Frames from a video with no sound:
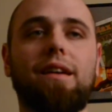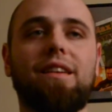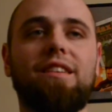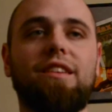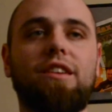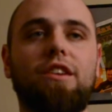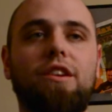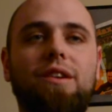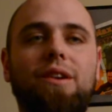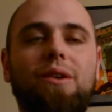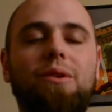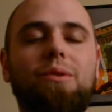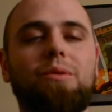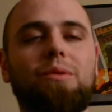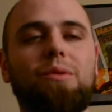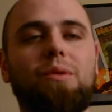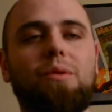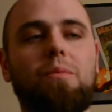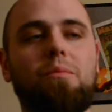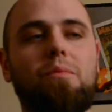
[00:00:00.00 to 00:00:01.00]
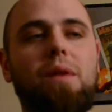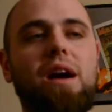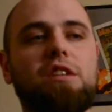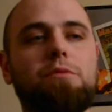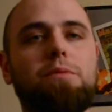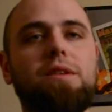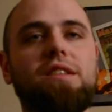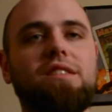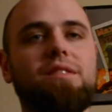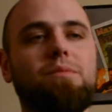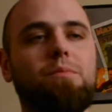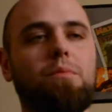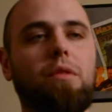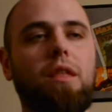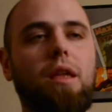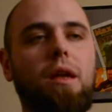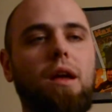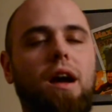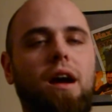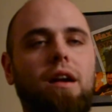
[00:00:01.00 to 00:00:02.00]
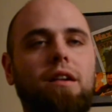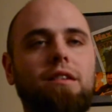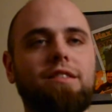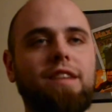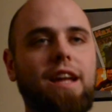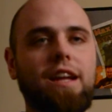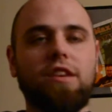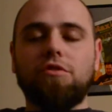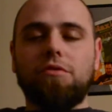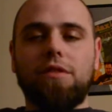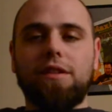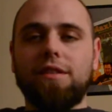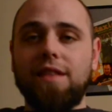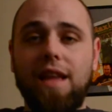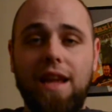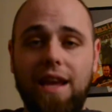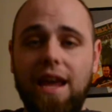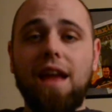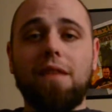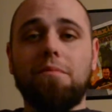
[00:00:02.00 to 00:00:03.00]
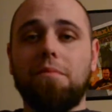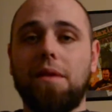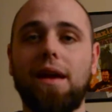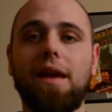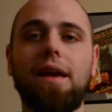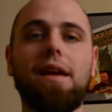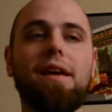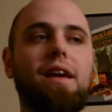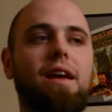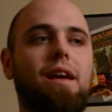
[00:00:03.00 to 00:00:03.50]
you know, mosh pits are dangerous. They can be.